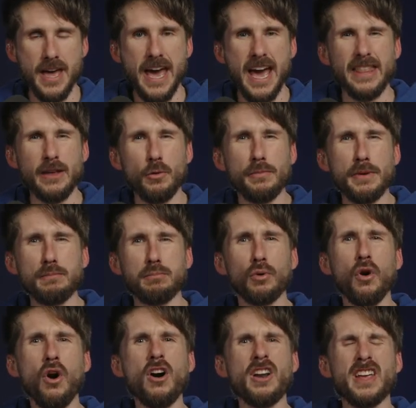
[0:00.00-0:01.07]
and they would be
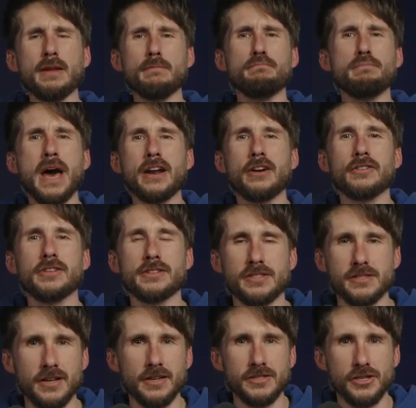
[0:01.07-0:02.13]
brought in better than
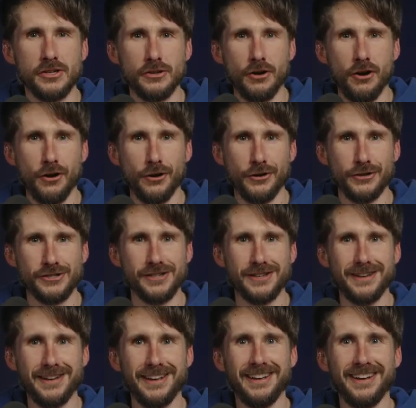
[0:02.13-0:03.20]
sons and daughters.
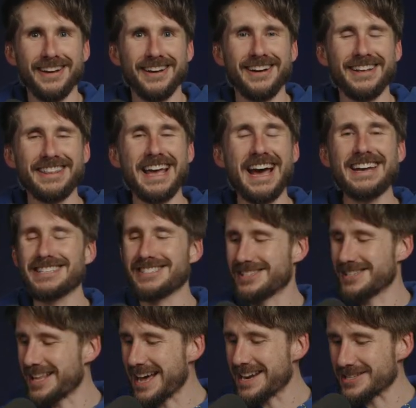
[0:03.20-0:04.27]
That is,
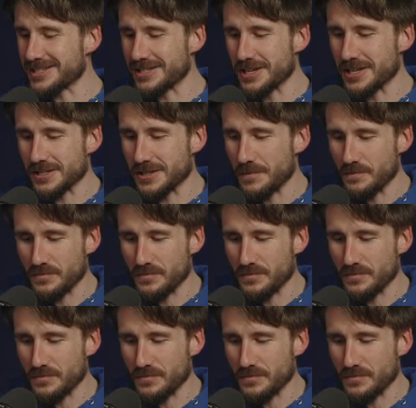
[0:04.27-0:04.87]
that is just